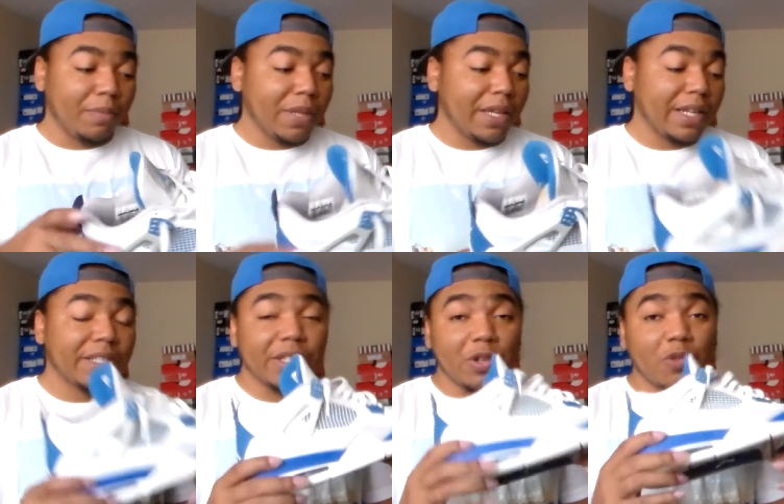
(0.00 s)
man, I
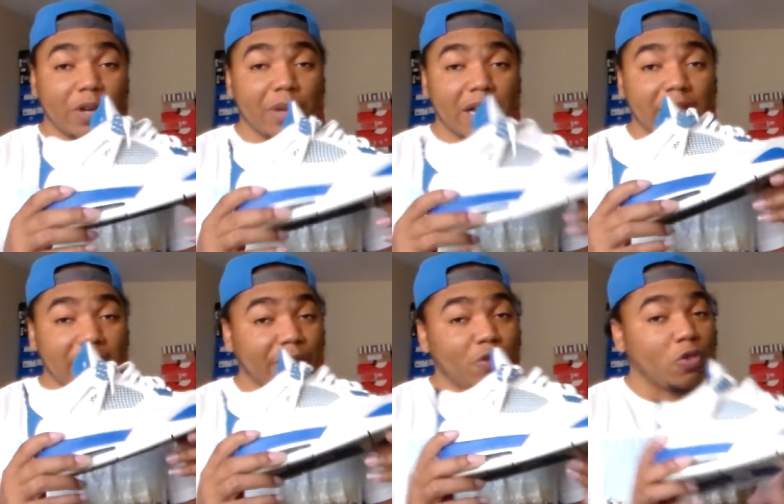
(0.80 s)
still wear mine
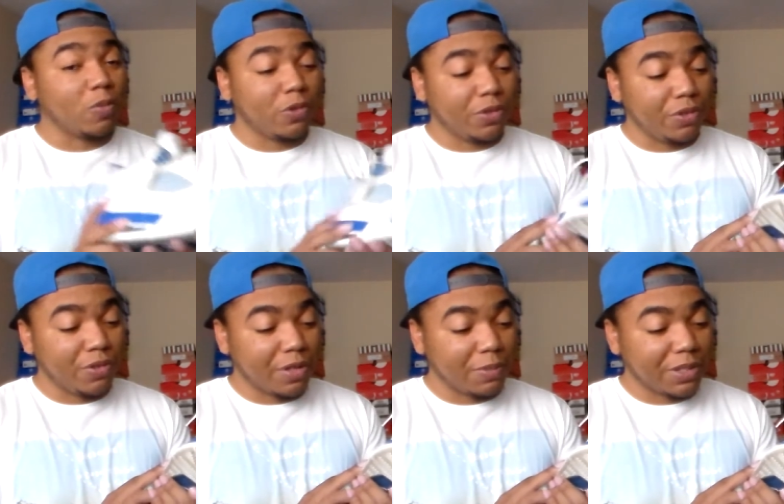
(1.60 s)
like normal. You
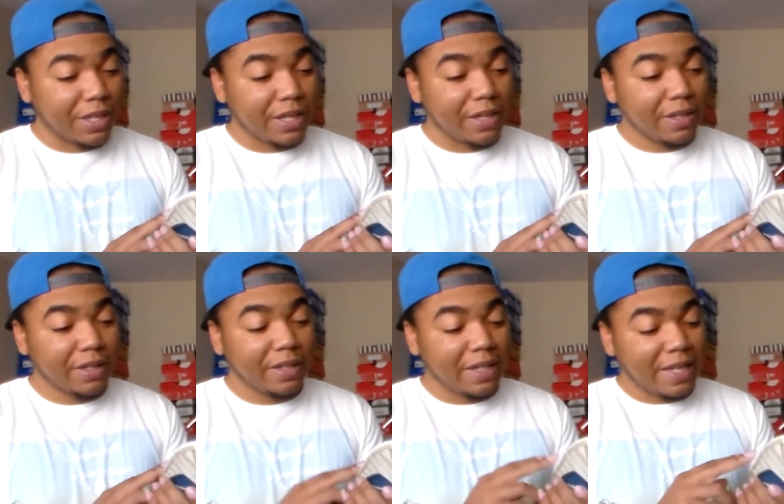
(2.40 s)
know what I'm saying?
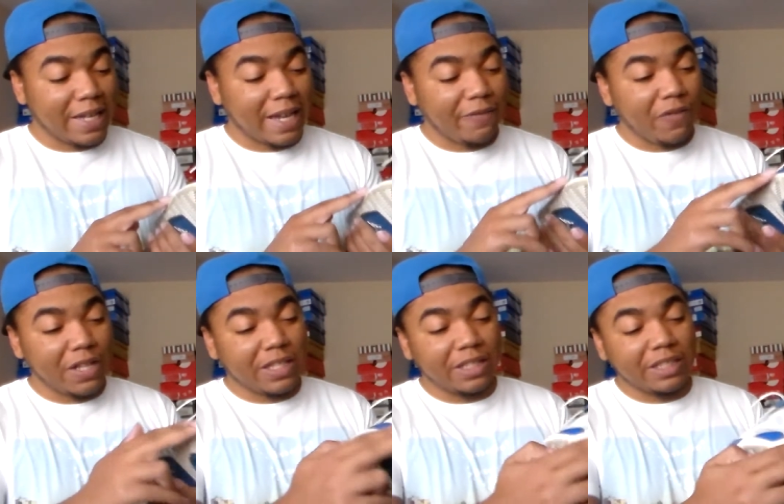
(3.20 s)
And that
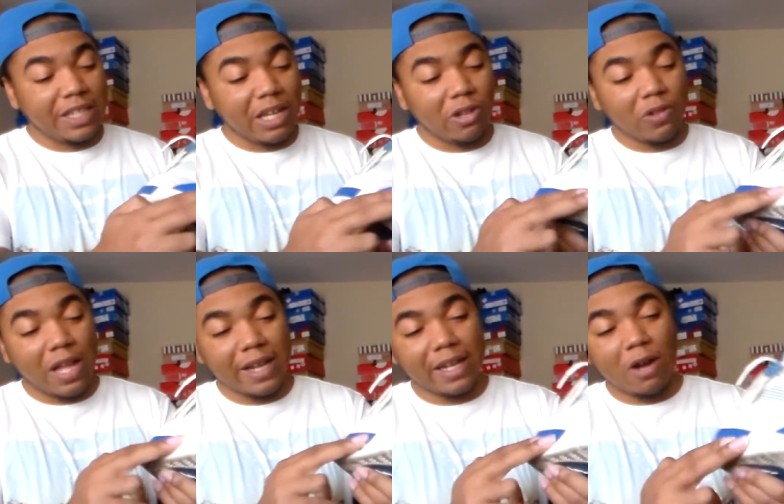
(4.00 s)
vintage yellow,
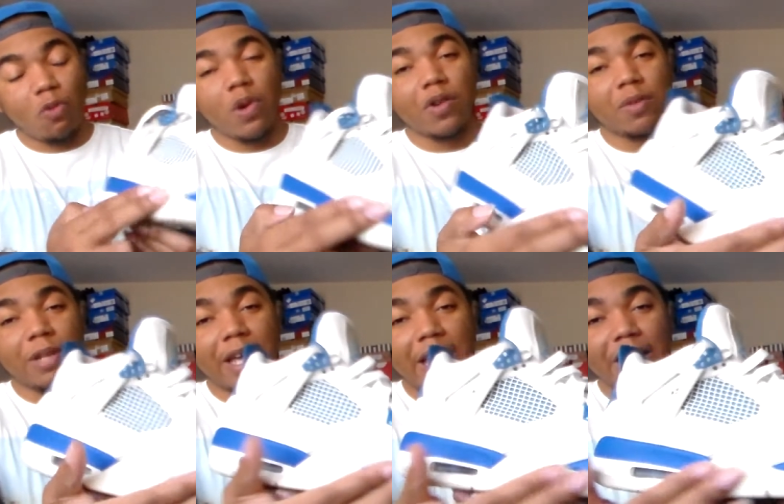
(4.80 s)
like I
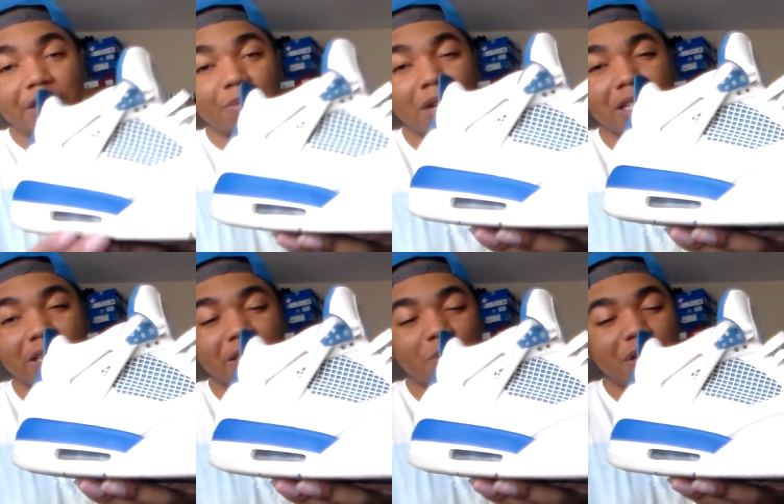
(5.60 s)
welcome the aging
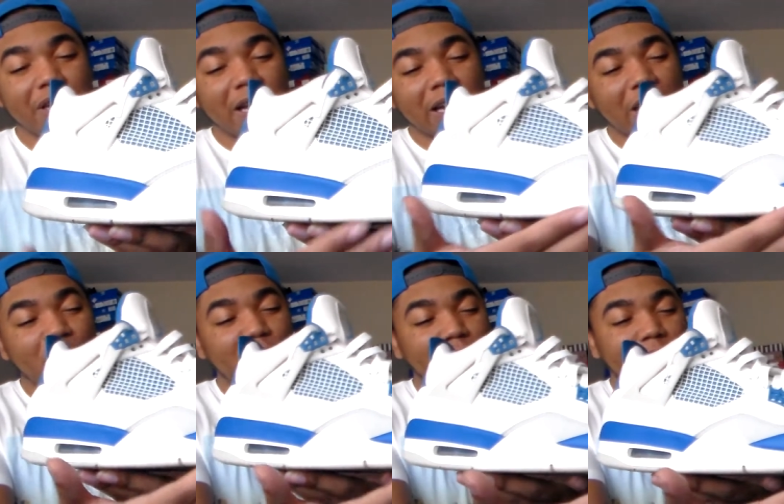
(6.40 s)
process. But I kind
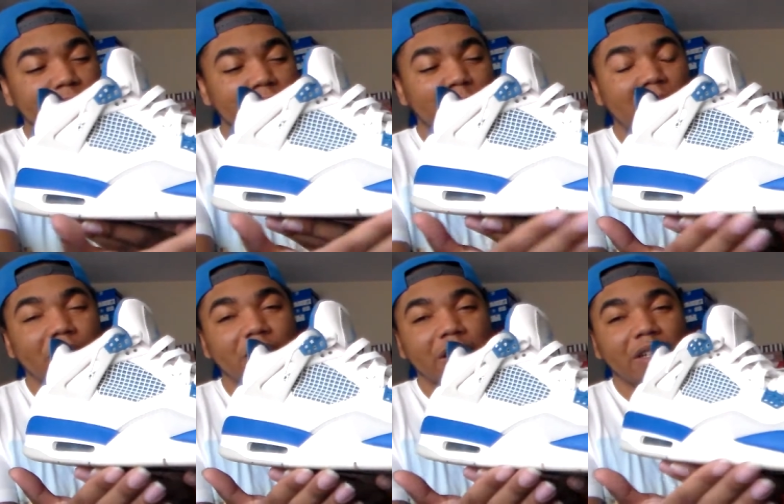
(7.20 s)
of been on the fence
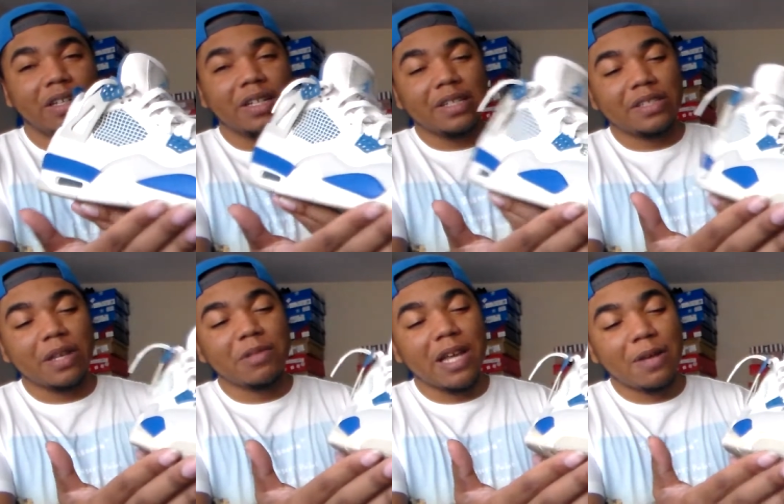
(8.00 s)
about,
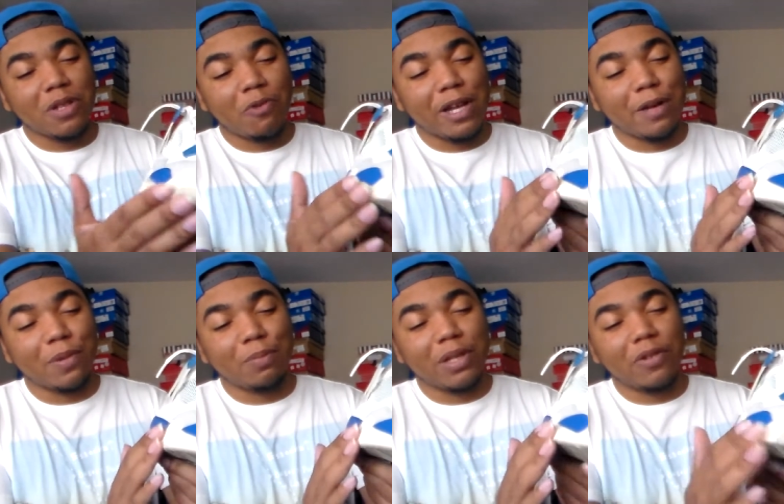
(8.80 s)
sometimes I wake
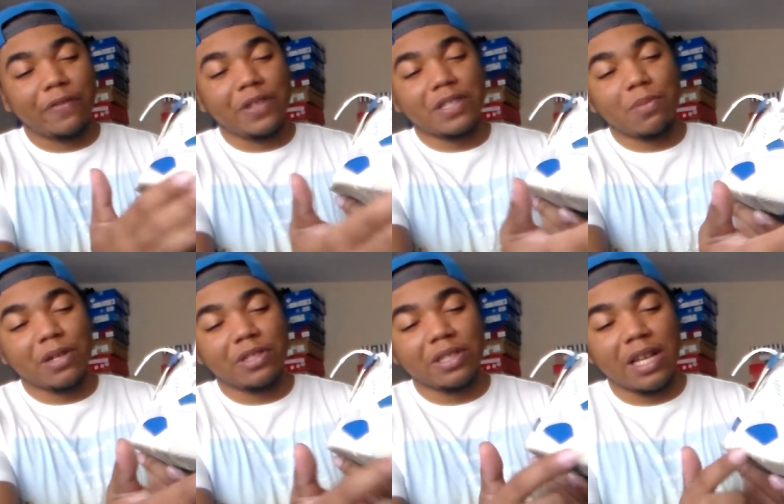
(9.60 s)
up and be on the fence
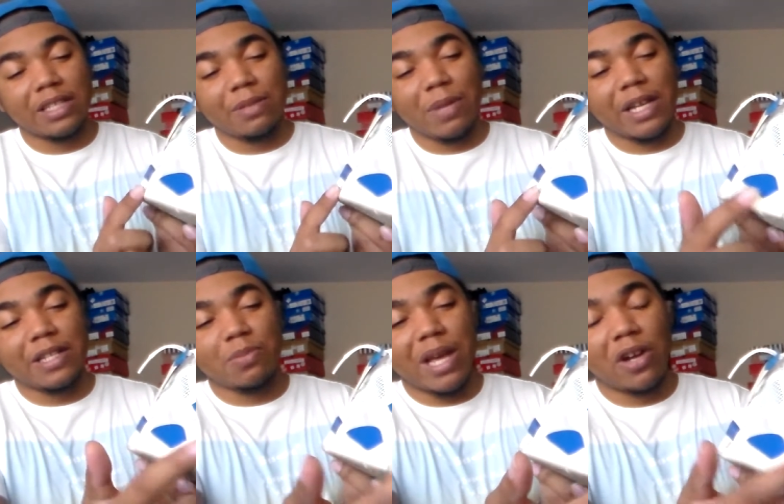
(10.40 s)
about just actually
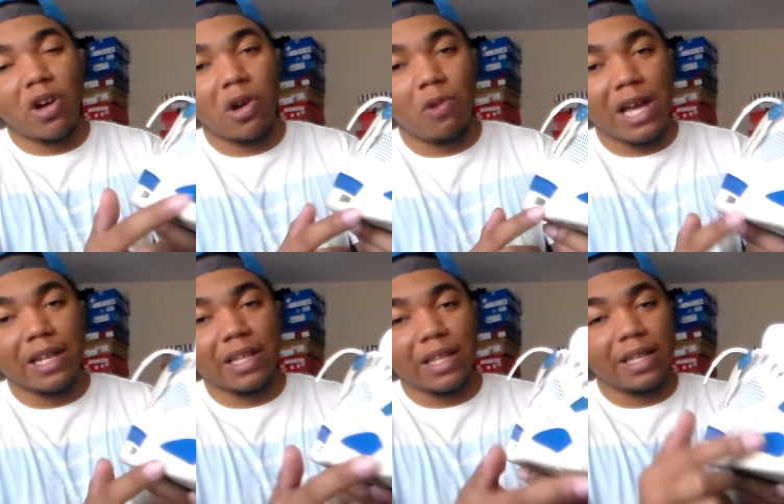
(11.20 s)
making this back all white
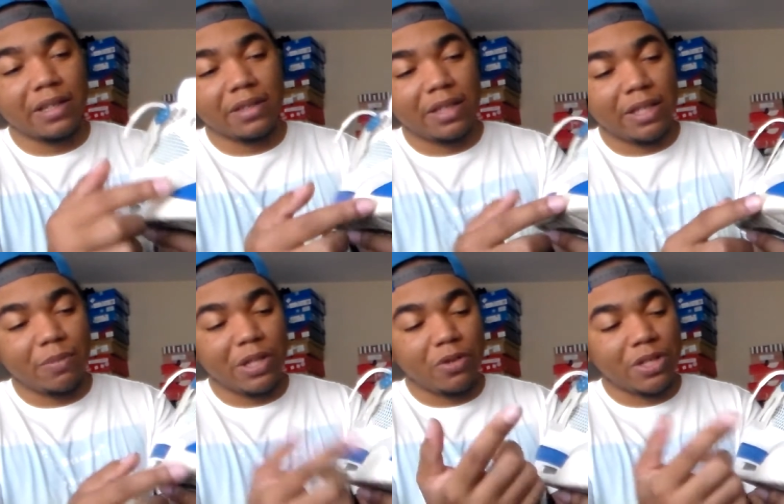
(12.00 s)
again.
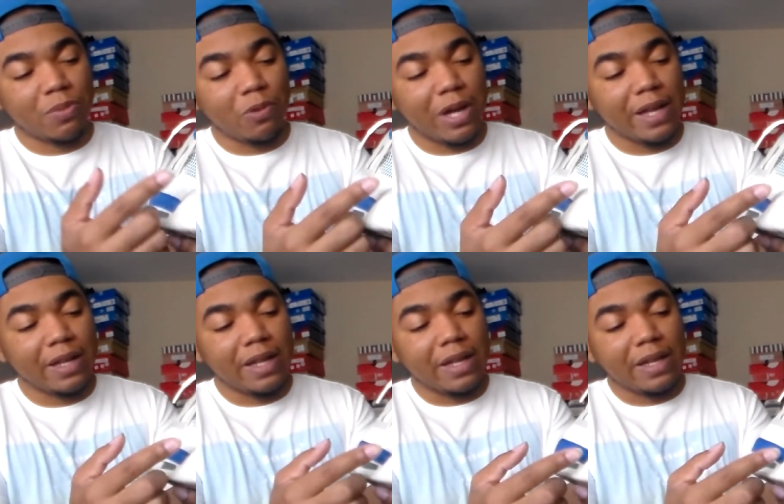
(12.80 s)
It'd be crispy white.